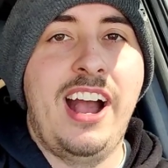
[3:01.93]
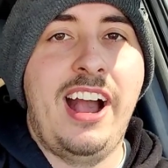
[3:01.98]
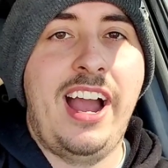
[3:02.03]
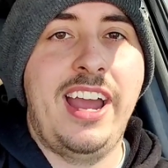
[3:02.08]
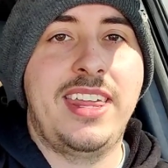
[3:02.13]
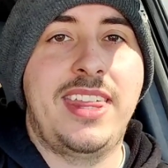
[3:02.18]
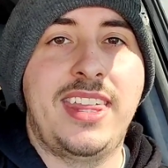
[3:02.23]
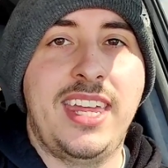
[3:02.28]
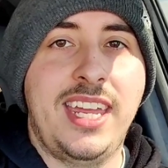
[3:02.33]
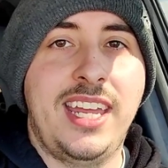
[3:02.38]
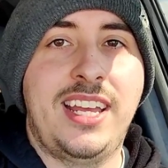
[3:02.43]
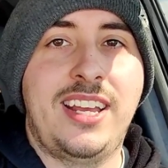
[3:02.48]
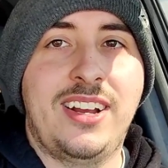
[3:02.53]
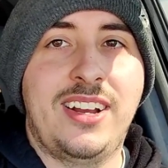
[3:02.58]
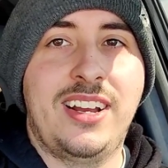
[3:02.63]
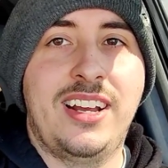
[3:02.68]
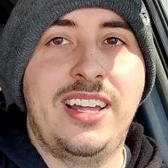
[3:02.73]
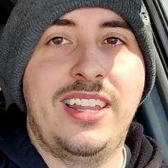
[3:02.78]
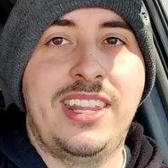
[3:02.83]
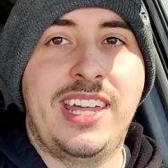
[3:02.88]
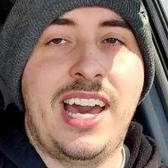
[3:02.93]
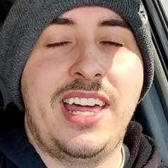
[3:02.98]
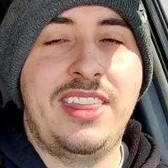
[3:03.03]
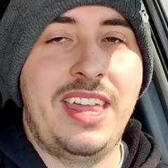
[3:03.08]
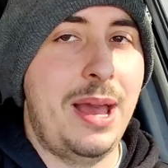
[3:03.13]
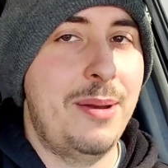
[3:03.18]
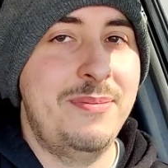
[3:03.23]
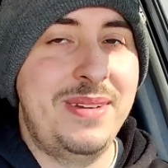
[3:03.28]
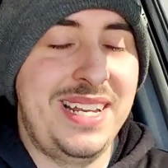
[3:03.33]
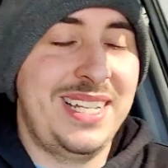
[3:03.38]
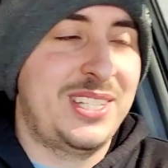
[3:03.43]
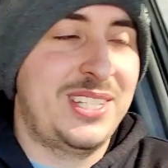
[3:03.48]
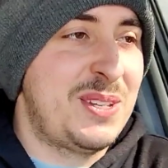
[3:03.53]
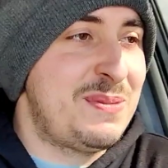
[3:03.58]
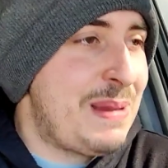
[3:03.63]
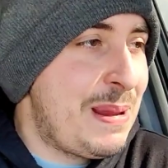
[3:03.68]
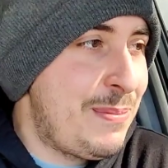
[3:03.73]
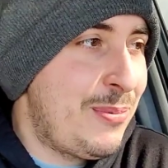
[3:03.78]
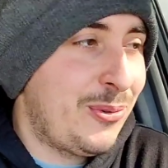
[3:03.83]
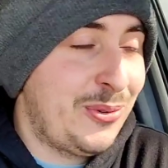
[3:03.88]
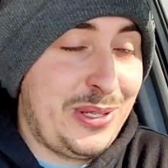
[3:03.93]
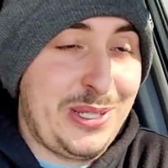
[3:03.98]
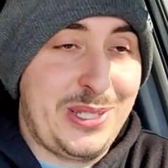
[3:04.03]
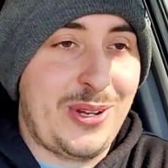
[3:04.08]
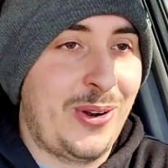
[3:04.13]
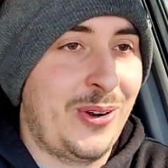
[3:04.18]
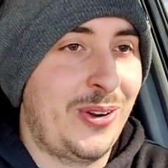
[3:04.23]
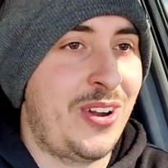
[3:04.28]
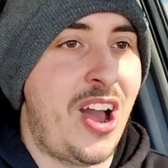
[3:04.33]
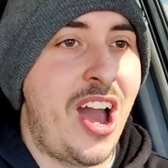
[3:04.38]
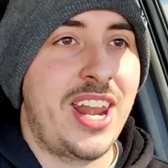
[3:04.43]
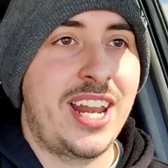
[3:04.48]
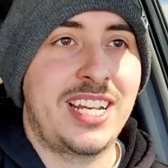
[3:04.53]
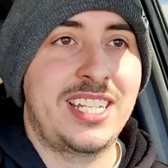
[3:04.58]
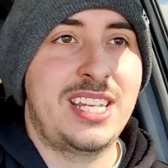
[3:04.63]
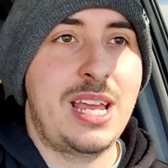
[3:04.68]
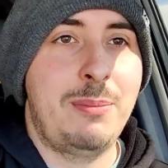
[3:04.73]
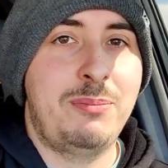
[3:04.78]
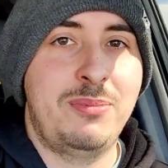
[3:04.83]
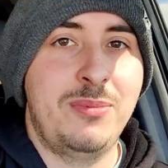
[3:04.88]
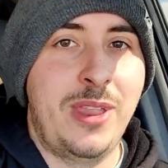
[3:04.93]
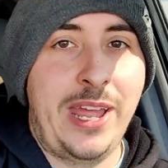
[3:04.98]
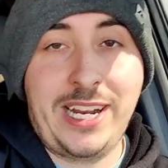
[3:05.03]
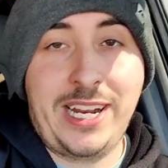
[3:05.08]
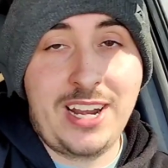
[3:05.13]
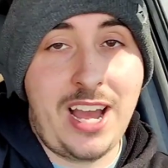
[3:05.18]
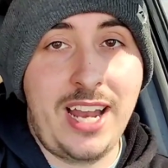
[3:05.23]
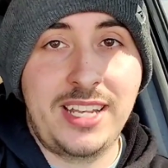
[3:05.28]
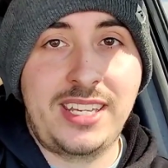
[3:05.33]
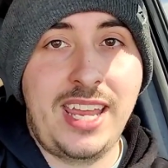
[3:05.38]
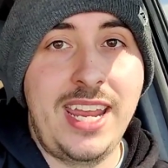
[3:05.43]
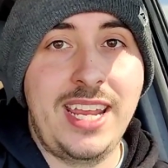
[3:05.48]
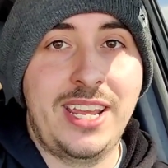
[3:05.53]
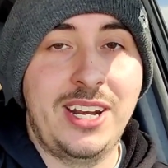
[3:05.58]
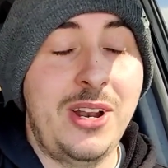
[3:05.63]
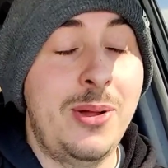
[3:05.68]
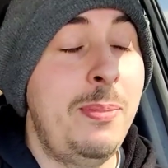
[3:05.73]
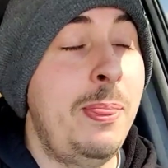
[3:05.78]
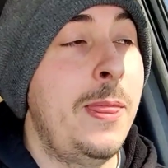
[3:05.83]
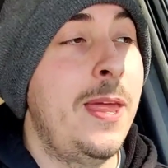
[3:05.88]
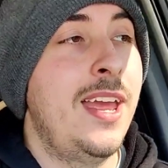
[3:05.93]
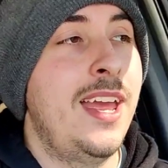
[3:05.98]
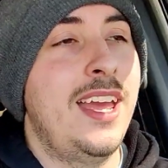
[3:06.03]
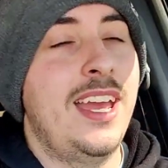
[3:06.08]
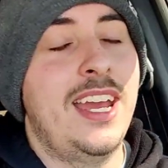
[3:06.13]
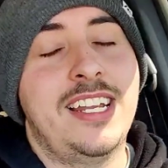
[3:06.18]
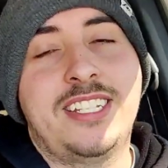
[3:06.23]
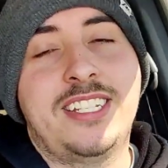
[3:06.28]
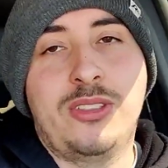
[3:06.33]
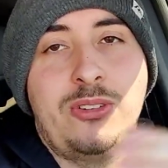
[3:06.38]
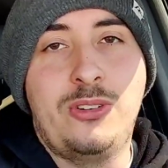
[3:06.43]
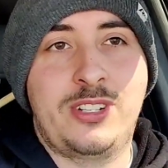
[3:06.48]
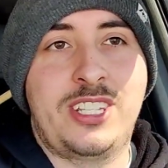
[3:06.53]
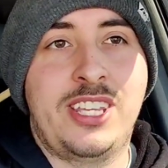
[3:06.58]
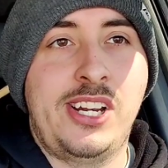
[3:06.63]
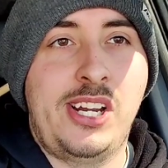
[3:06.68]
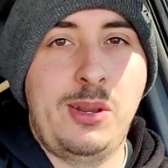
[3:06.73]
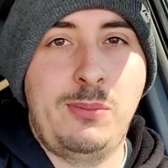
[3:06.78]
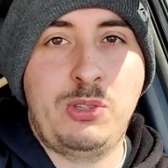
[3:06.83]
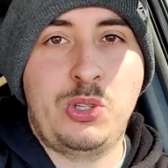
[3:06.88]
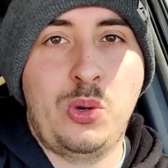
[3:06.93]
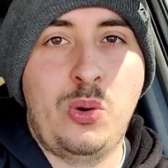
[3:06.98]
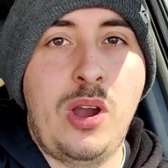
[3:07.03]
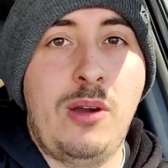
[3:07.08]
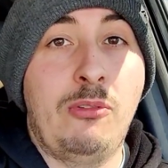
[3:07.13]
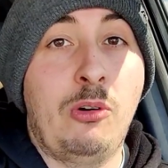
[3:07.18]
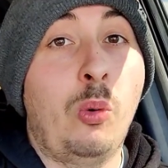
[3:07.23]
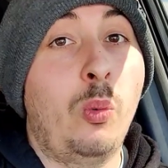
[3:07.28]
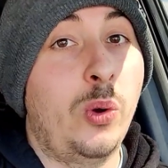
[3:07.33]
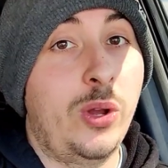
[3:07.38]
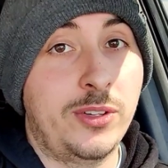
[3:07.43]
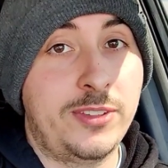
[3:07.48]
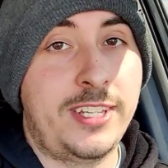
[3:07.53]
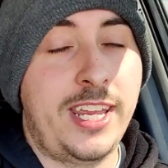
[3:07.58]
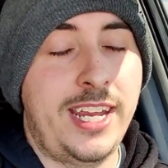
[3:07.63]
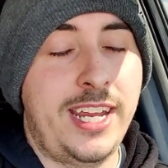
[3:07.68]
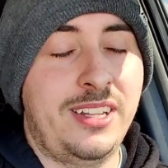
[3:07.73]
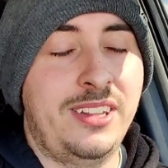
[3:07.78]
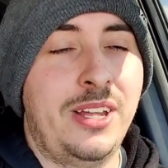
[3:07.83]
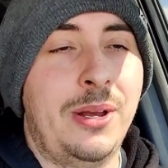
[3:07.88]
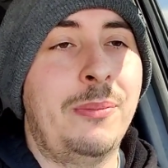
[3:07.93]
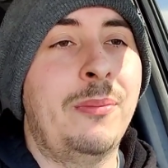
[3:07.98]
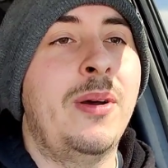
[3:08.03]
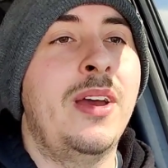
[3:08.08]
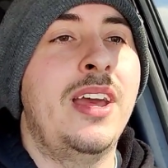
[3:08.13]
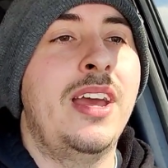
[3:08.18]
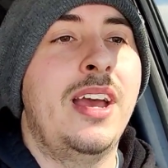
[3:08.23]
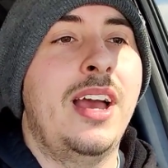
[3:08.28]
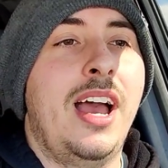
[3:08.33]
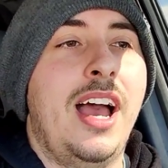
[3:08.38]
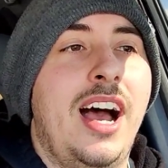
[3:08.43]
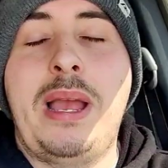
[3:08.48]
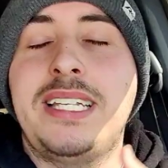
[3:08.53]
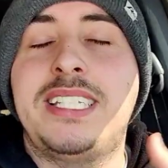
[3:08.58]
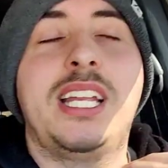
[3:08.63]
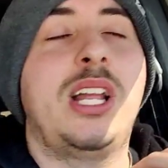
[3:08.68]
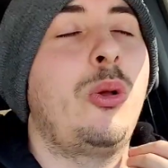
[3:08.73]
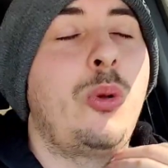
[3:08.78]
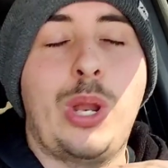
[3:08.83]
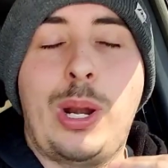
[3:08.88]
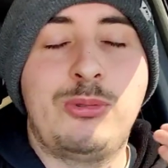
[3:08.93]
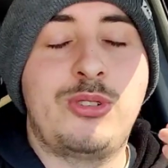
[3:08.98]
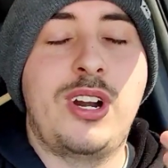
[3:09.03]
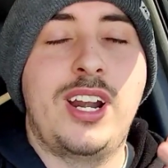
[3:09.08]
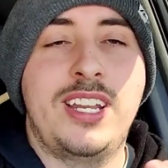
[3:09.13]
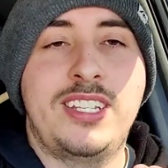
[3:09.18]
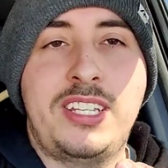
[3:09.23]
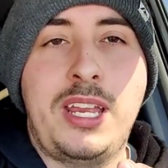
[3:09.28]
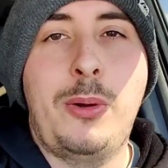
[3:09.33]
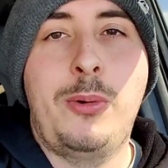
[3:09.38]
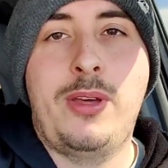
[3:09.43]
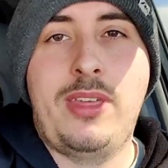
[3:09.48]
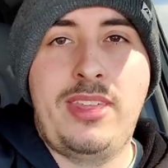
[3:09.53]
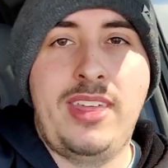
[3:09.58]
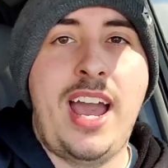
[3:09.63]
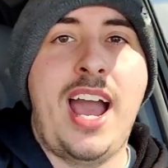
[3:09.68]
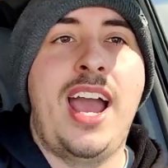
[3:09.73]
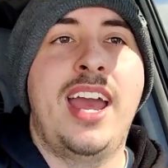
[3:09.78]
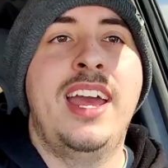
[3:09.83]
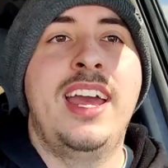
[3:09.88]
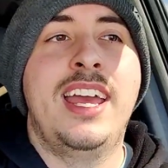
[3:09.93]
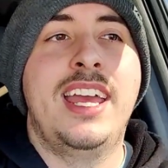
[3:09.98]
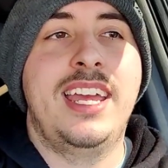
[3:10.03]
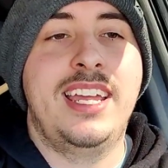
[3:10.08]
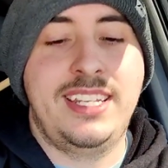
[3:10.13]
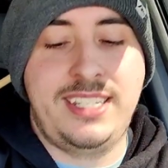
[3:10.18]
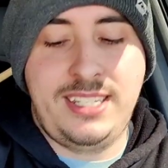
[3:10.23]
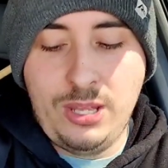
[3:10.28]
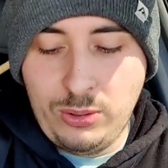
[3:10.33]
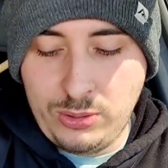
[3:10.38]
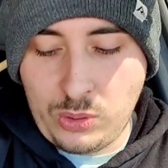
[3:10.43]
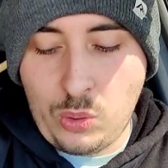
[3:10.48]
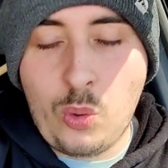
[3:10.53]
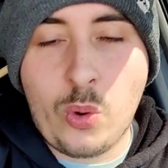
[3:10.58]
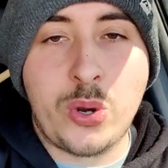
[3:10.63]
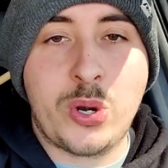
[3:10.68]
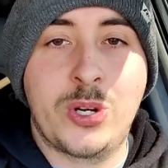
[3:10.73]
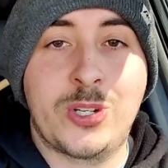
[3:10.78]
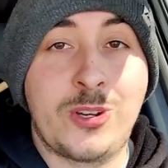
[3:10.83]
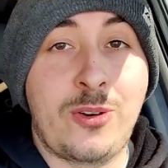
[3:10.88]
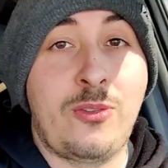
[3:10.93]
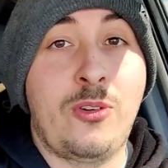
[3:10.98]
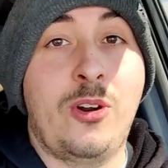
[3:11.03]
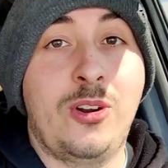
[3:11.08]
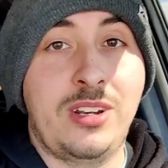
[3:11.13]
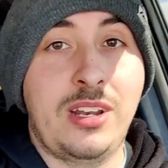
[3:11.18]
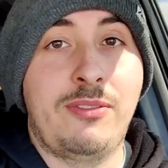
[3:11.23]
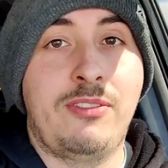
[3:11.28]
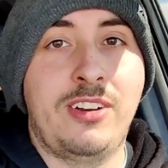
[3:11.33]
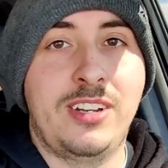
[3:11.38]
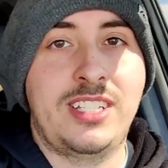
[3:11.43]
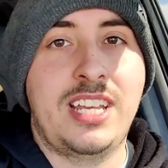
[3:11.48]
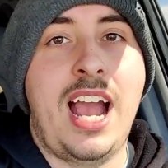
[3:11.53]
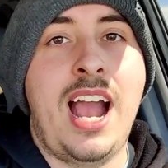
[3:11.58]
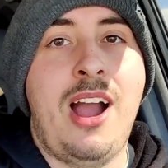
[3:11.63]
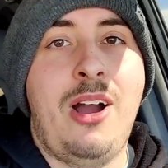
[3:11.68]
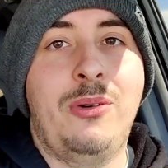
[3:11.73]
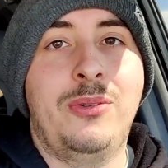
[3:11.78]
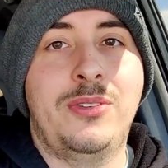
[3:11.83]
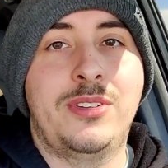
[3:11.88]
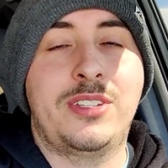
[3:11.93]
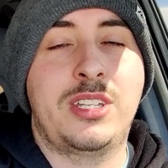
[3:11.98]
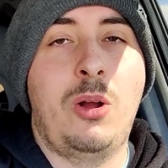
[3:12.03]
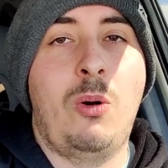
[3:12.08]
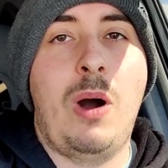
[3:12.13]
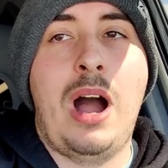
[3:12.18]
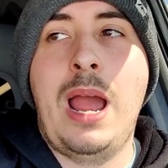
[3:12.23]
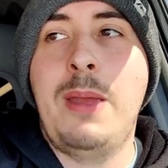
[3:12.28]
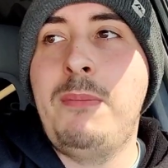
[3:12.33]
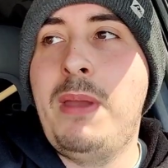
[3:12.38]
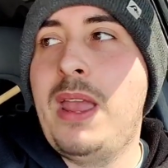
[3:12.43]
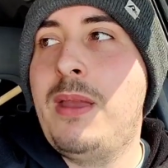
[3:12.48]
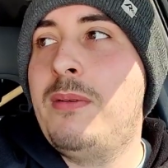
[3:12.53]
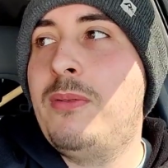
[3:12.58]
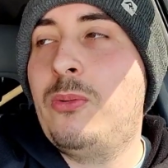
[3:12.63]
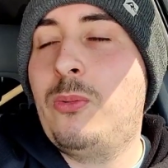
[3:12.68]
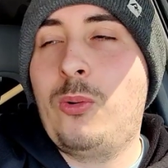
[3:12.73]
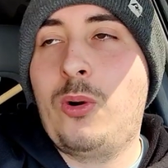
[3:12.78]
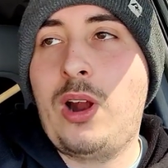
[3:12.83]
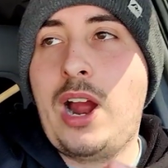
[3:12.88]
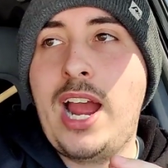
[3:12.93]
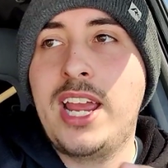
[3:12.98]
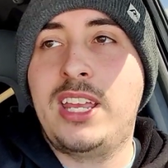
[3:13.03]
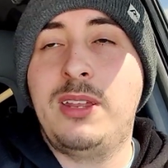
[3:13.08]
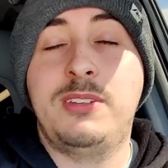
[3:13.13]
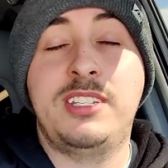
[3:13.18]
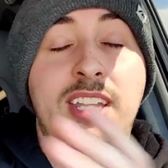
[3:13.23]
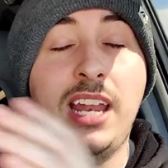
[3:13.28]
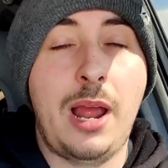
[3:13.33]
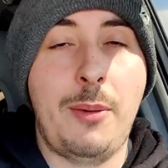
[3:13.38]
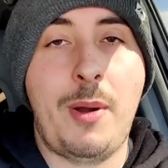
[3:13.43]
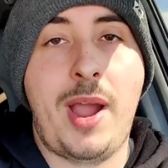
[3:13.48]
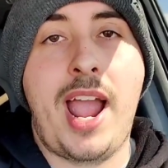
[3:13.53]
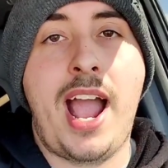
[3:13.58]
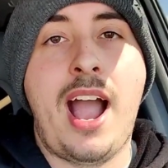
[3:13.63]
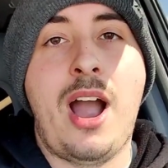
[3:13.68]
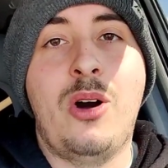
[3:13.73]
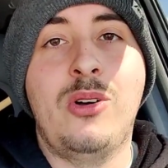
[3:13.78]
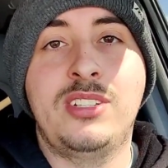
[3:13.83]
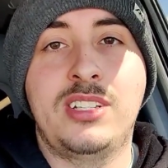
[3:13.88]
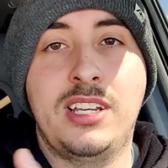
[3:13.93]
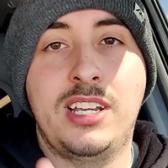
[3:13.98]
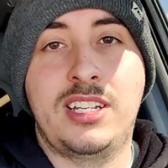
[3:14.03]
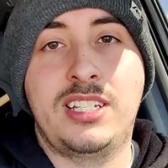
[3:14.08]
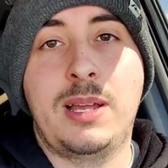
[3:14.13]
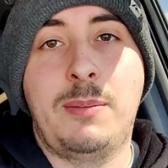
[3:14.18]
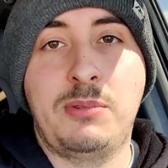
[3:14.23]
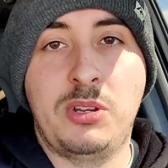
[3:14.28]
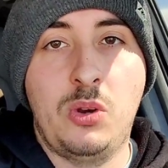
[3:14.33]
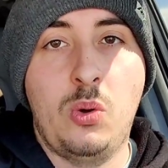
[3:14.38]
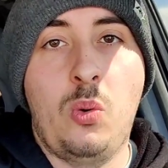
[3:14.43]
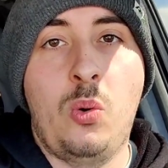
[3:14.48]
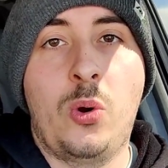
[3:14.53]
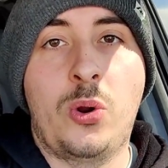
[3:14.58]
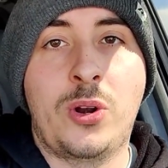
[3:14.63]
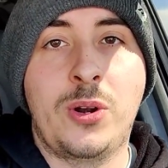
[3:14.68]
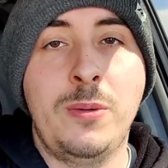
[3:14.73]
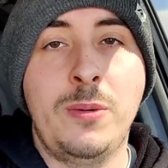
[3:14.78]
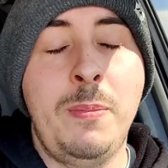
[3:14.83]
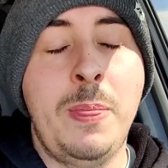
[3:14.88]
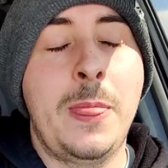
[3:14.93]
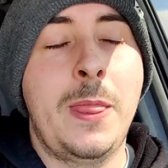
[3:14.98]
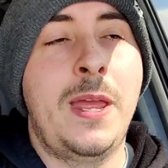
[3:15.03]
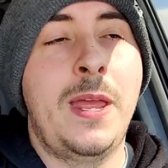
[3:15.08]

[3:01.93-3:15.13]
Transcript: I think that means those people just are not taking them, and so they're sending them to whoever will take them. Basically, what I'm trying to say with that is those orders are for a different town. So where I could stay at my house and accept an order,